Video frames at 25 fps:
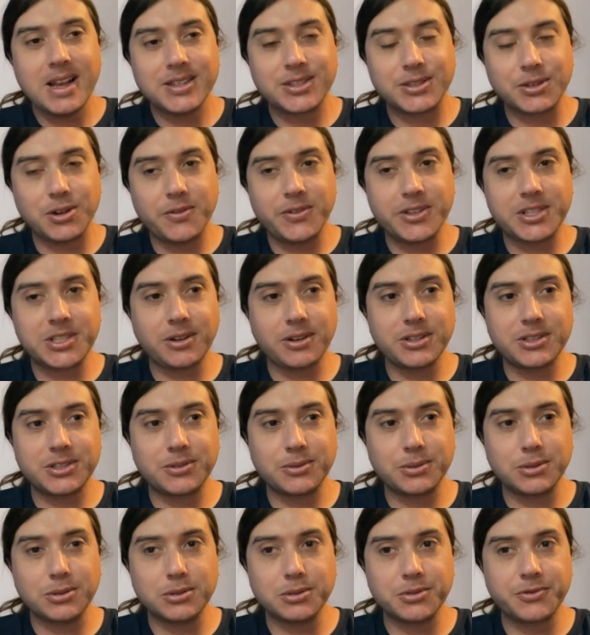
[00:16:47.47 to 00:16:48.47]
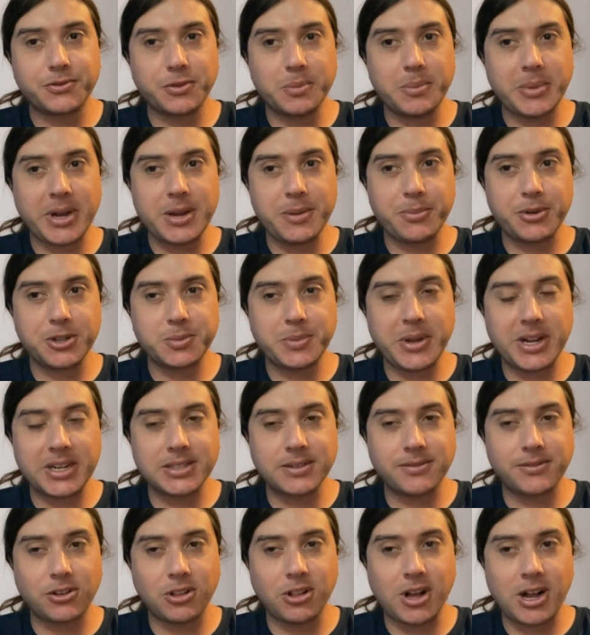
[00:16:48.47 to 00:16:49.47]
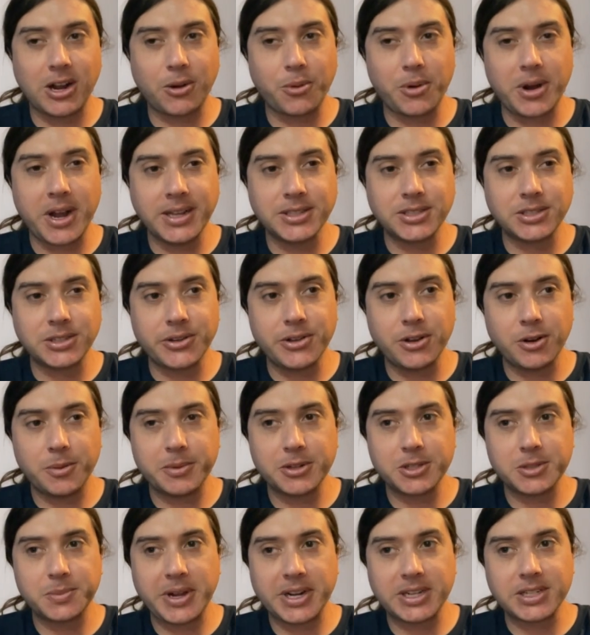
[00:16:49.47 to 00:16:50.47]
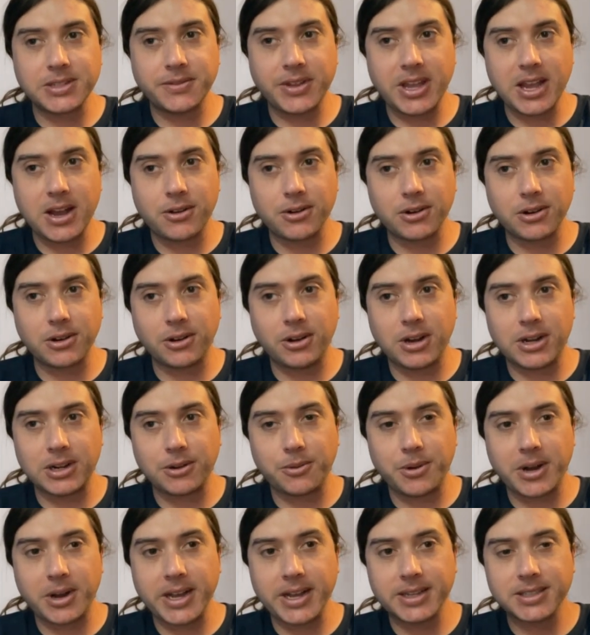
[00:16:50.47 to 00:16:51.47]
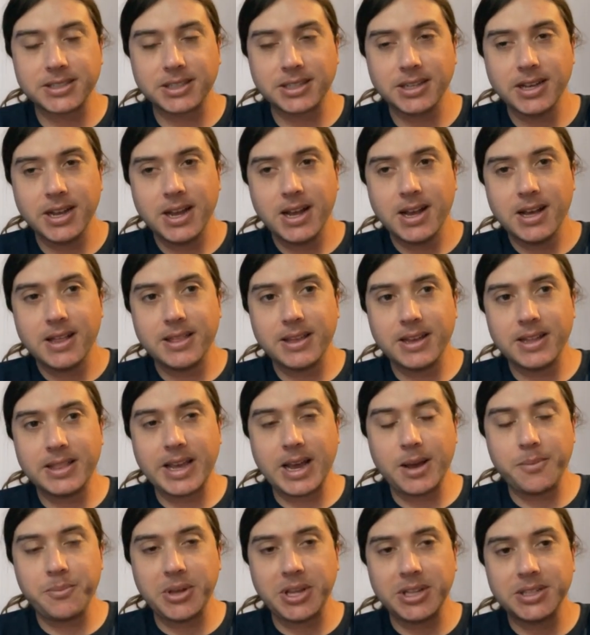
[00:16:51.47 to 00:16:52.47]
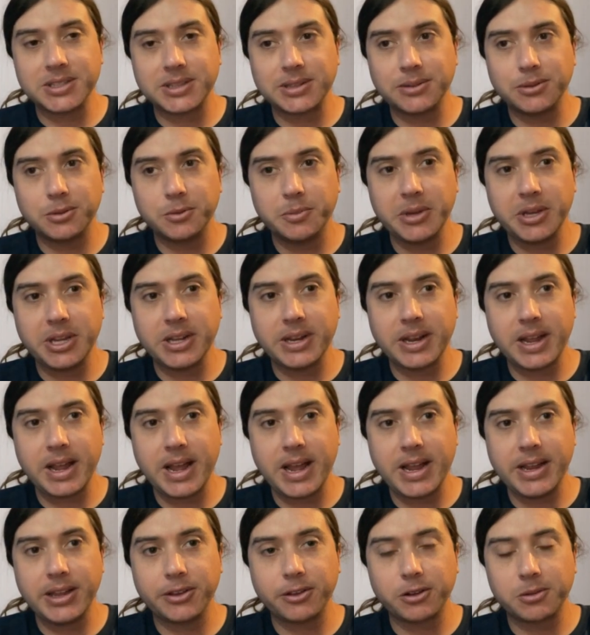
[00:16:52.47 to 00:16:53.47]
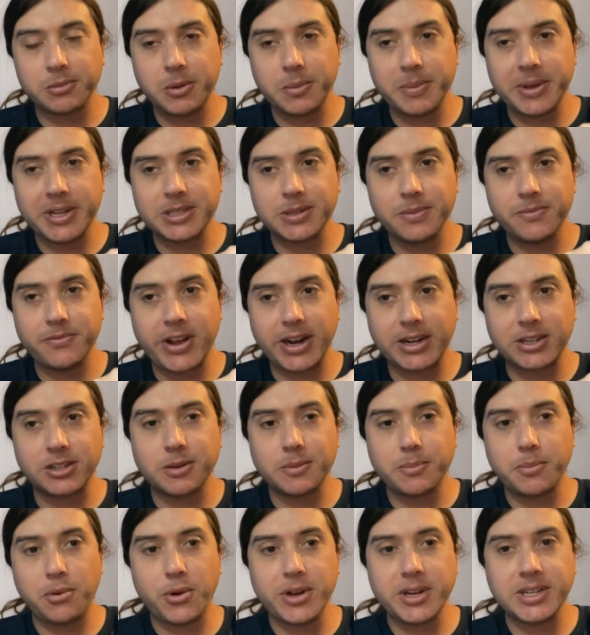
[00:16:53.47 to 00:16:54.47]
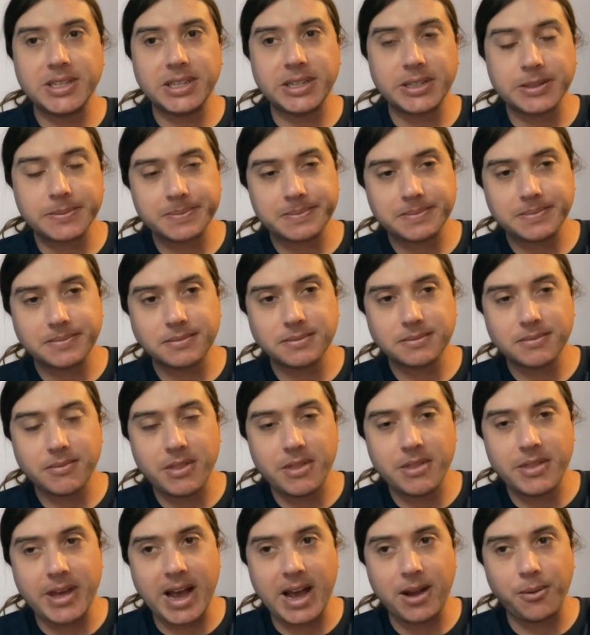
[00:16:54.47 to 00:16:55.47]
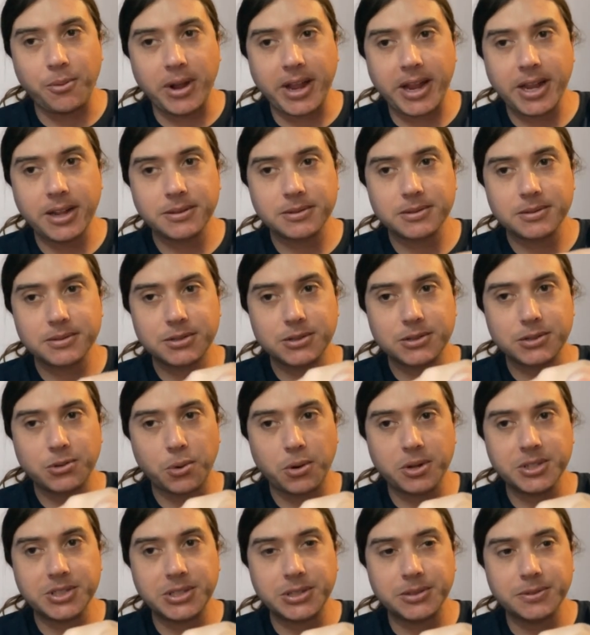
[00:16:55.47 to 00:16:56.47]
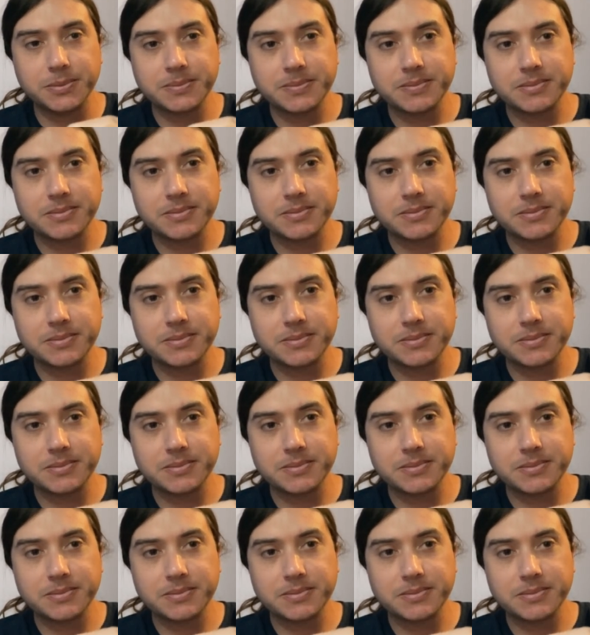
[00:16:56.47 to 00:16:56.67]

so if it starts to roll from my perspective clockwise or your perspective counterclockwise, then that means there will be an angular momentum vector pointing that way towards you.